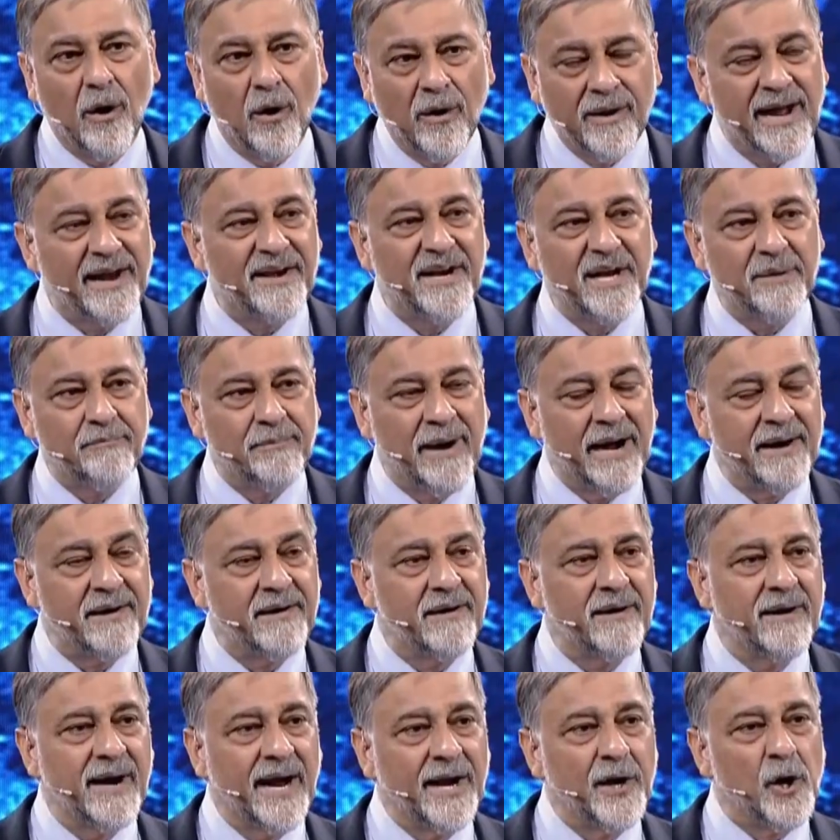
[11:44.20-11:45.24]
organic
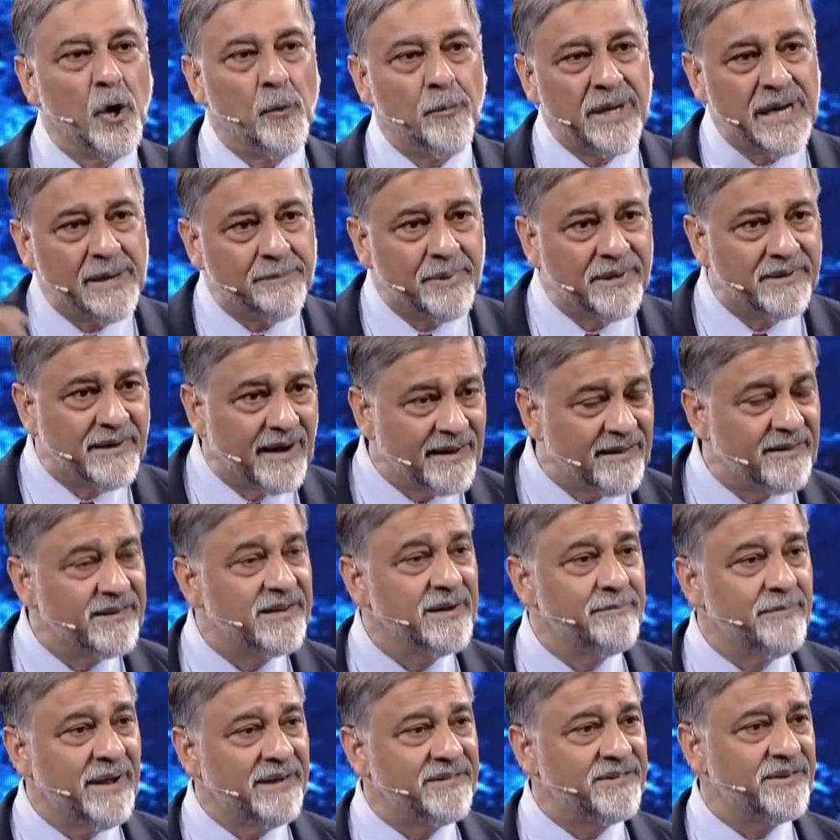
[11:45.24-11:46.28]
matter and open up another
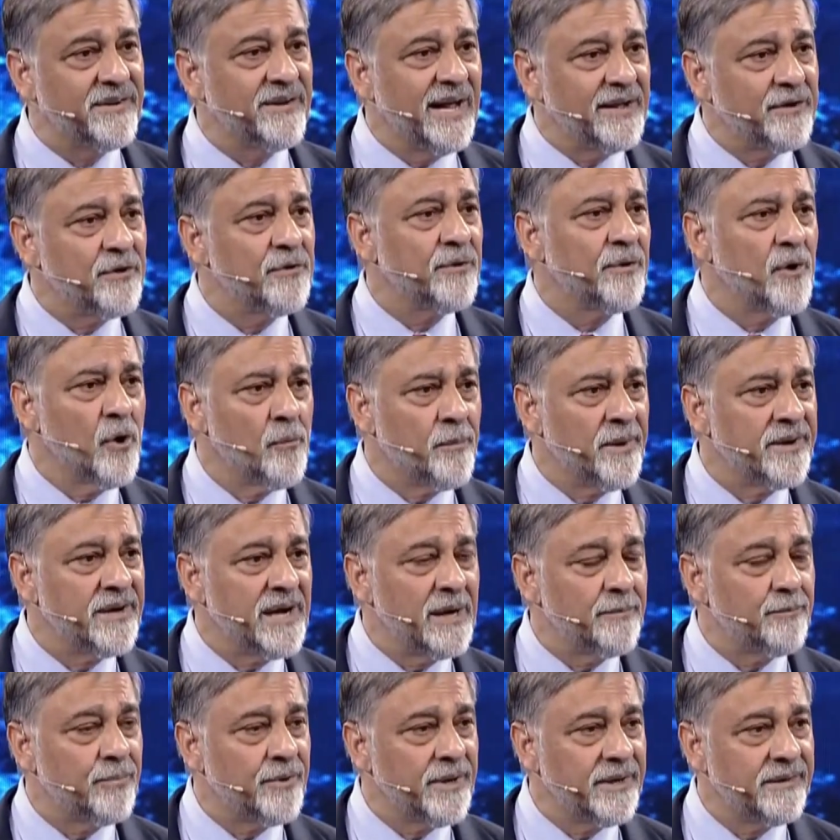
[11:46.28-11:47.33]
dimension like you opened
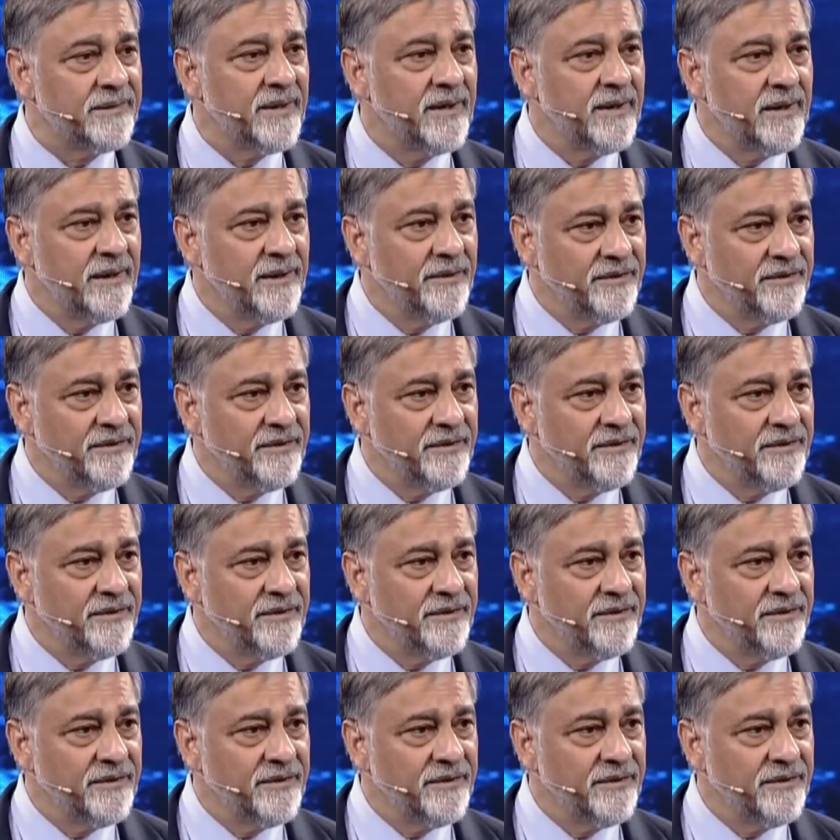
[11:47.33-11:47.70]
up with